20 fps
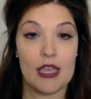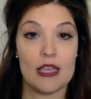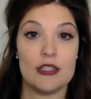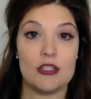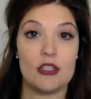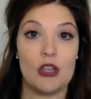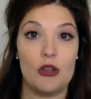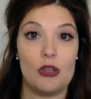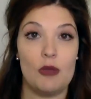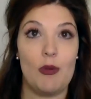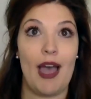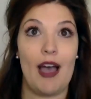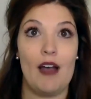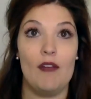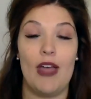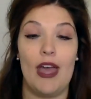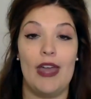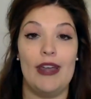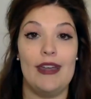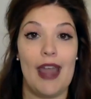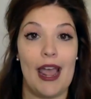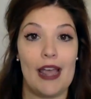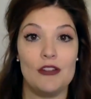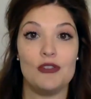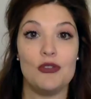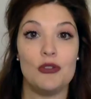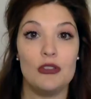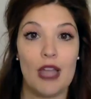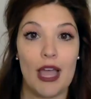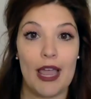So you have that
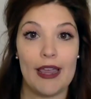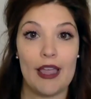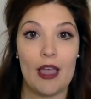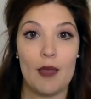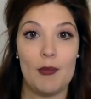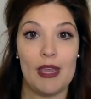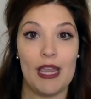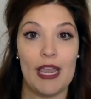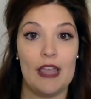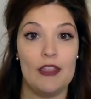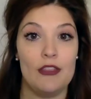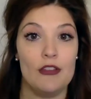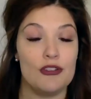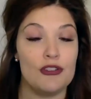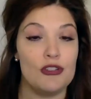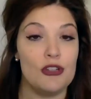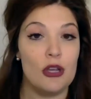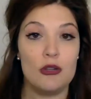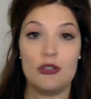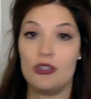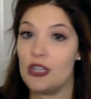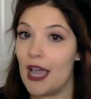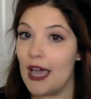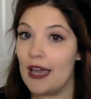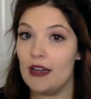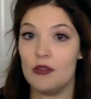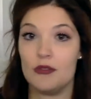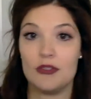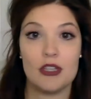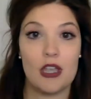natural light coming in, there's no
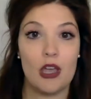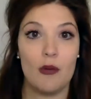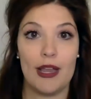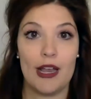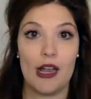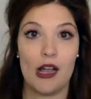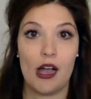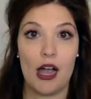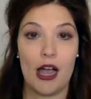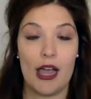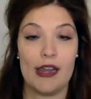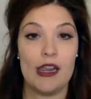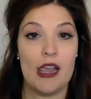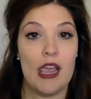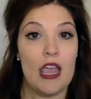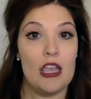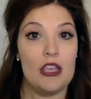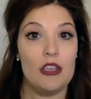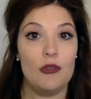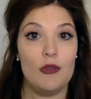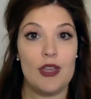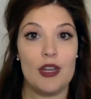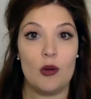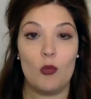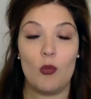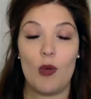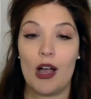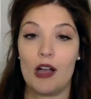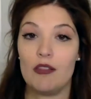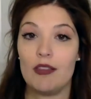shadows going on, you get a
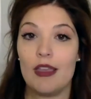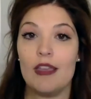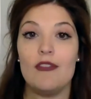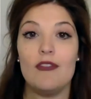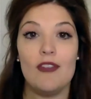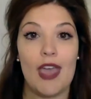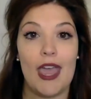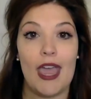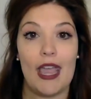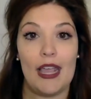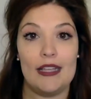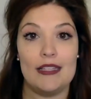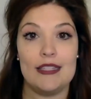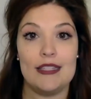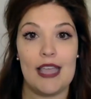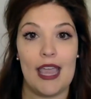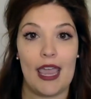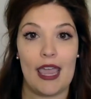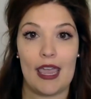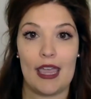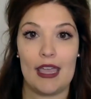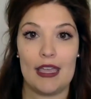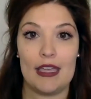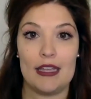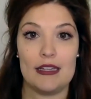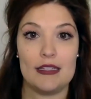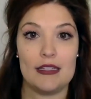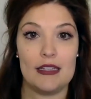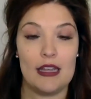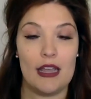well-lit face, and